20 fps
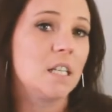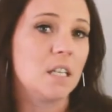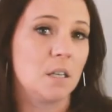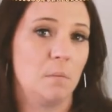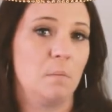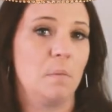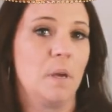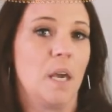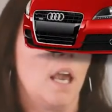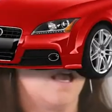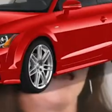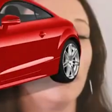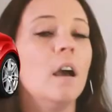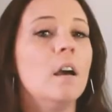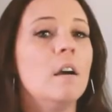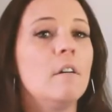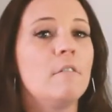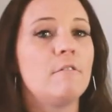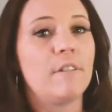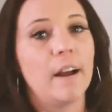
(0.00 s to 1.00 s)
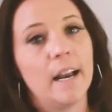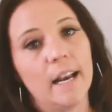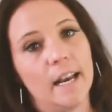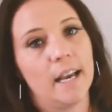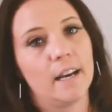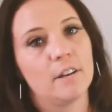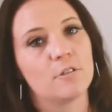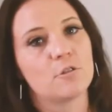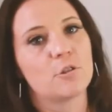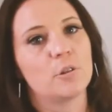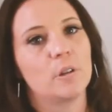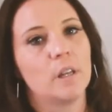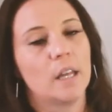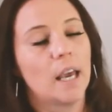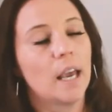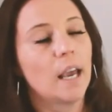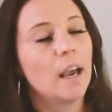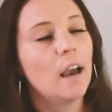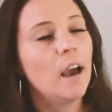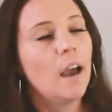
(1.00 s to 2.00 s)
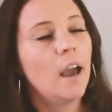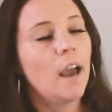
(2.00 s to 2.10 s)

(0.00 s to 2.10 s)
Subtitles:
to be financially?